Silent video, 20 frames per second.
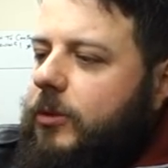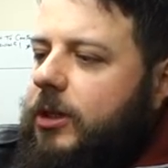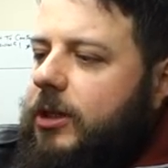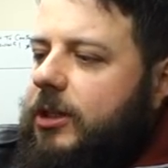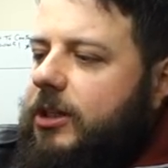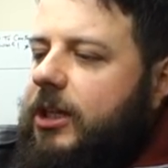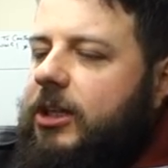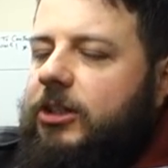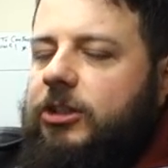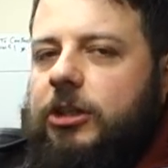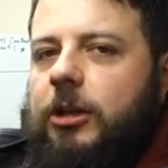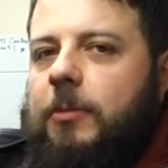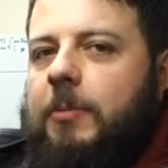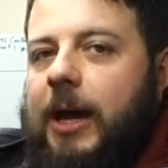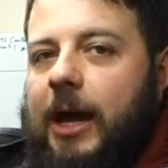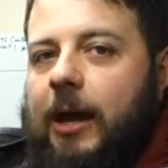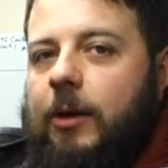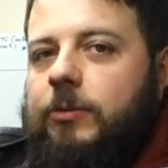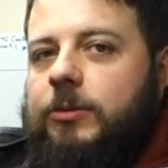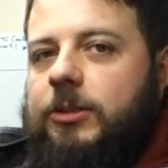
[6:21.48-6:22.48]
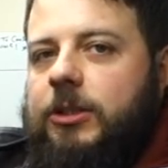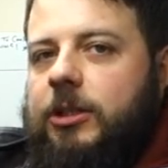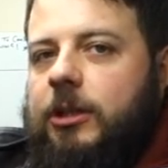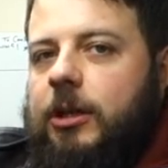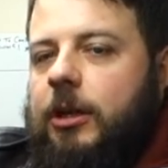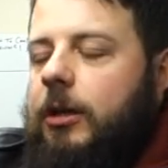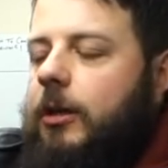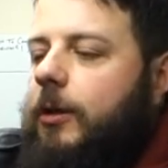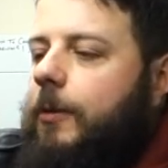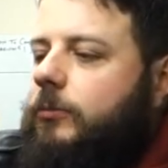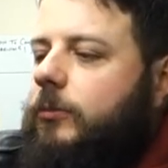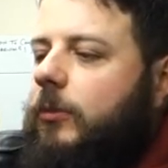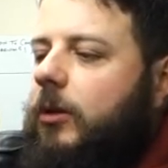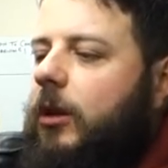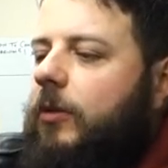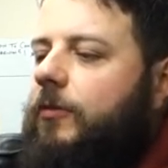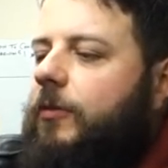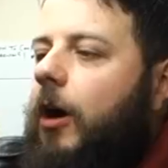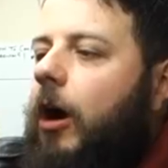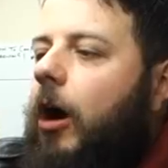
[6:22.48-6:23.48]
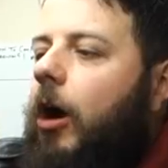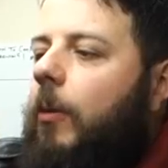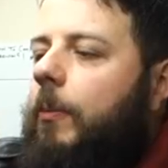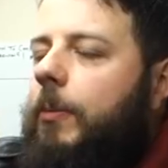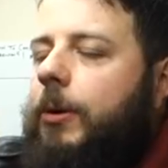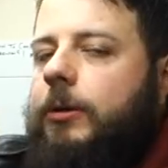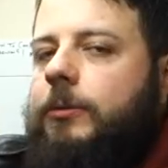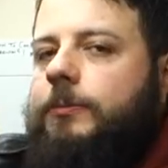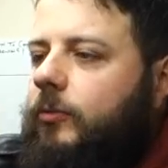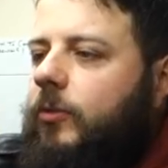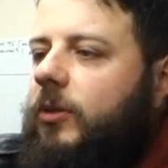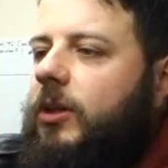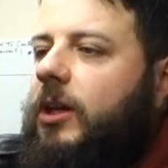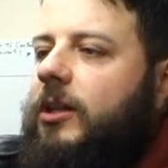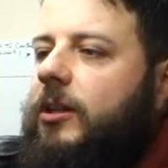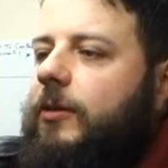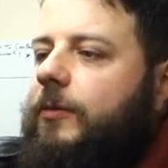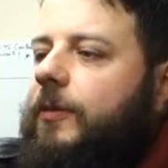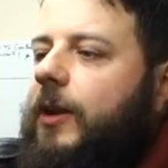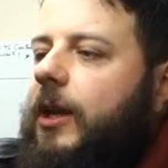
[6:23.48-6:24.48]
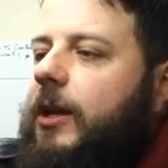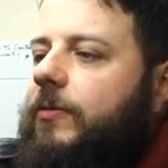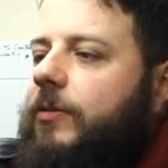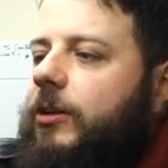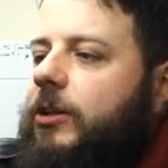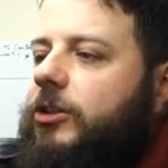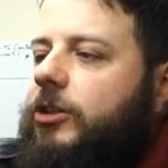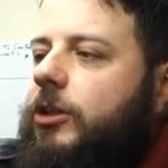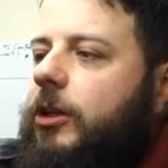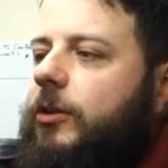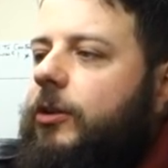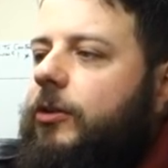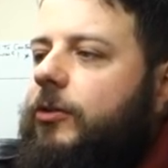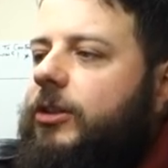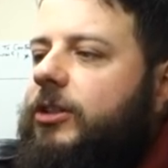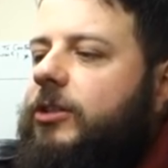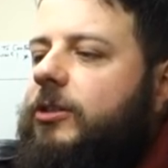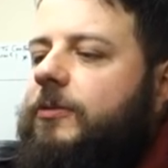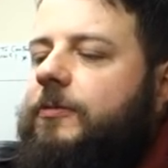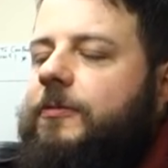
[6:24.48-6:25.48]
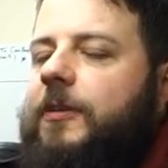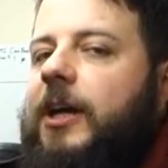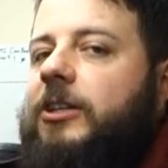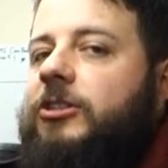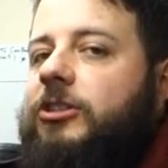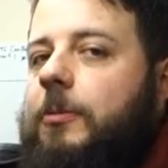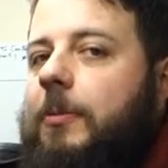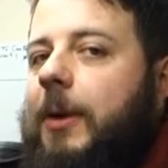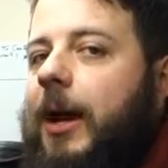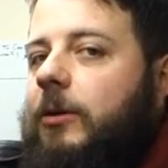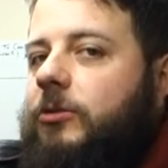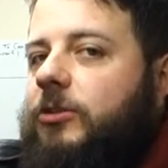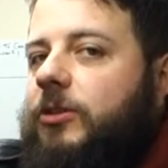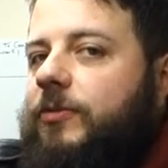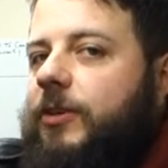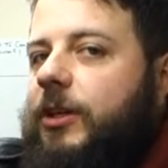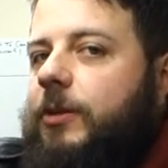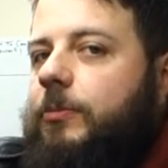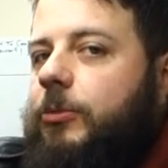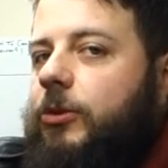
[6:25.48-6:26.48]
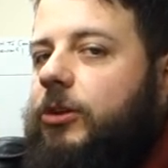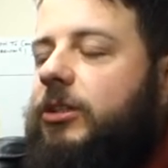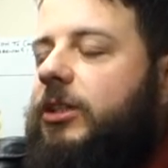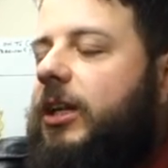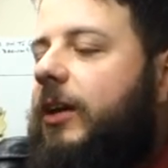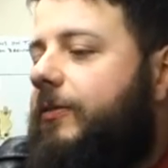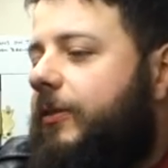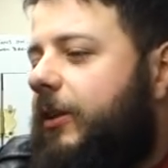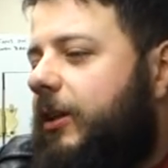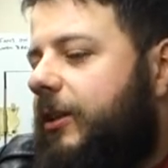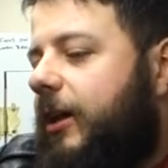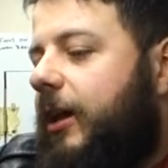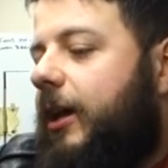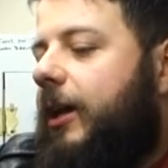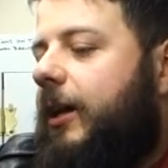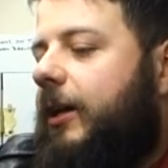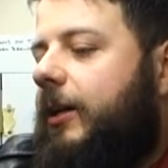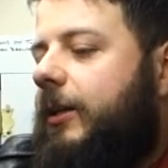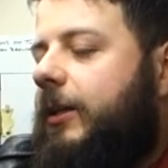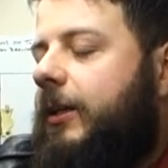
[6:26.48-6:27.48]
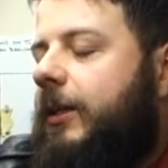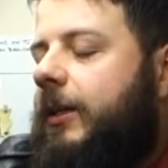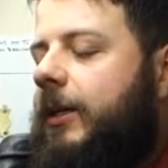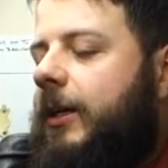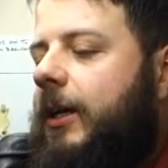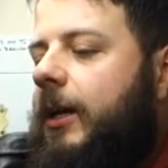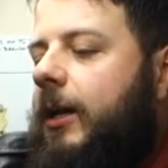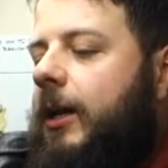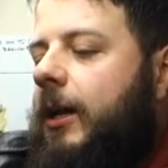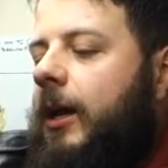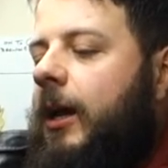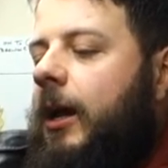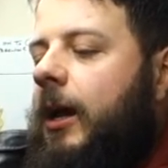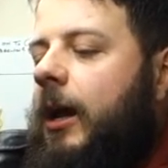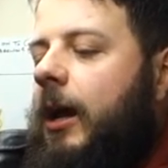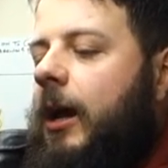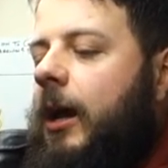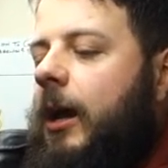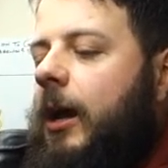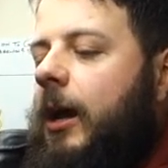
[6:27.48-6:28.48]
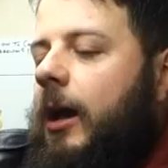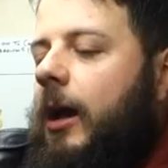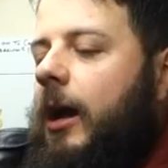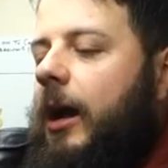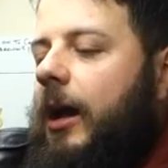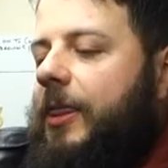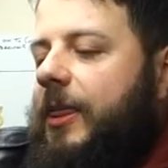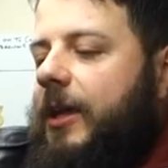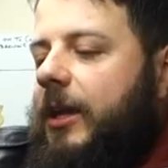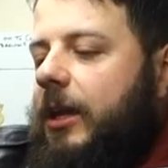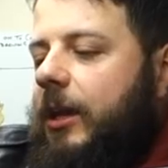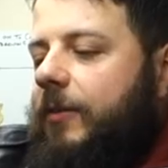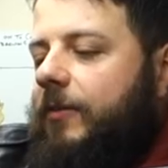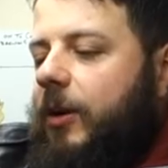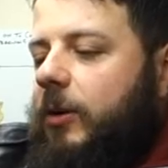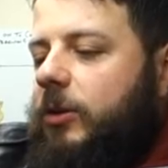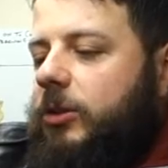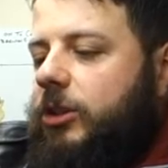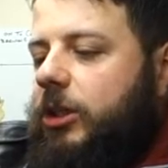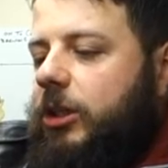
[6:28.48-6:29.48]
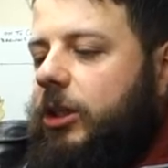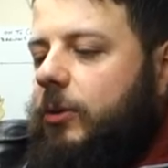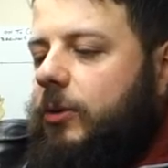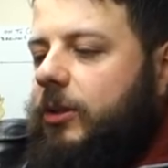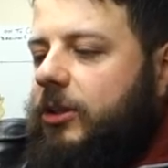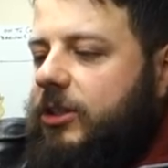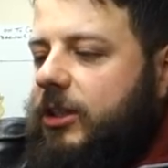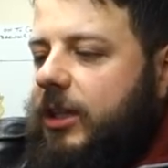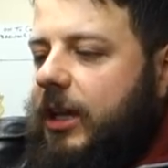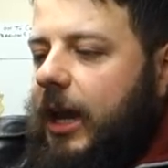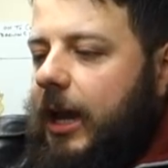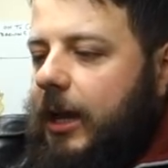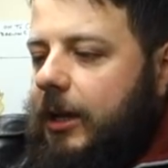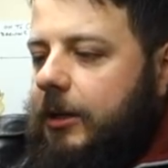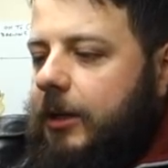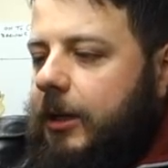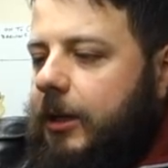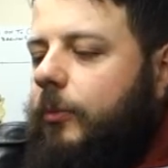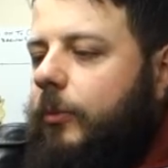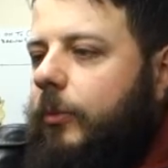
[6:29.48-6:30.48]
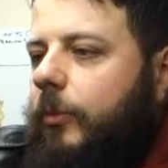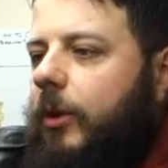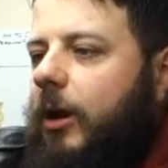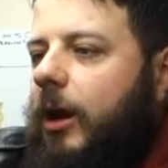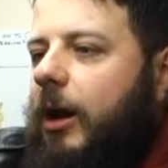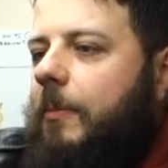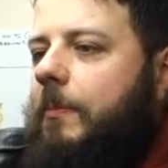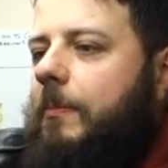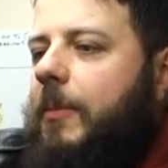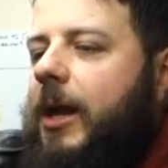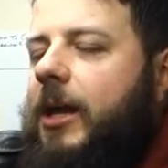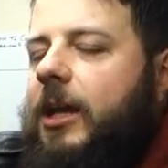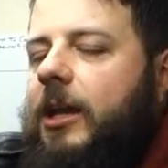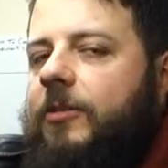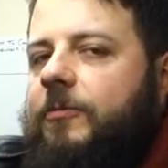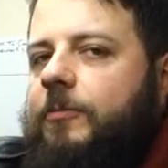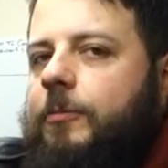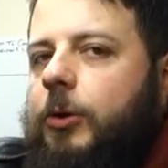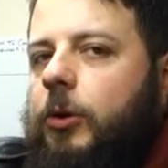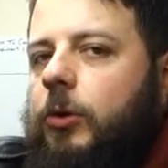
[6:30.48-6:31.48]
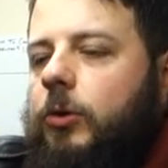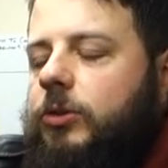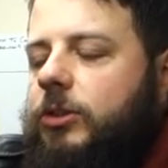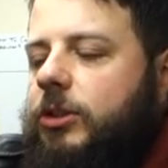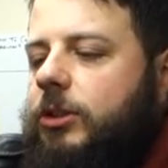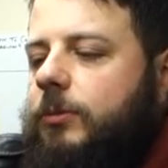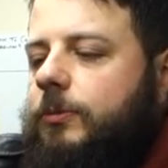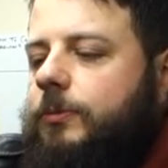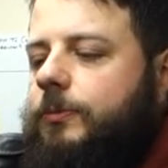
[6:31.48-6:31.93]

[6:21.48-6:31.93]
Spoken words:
a decent amount of hop in the flavours. There isn't vast amounts of it, but it's definitely there. I think if I was to do this again, I may have put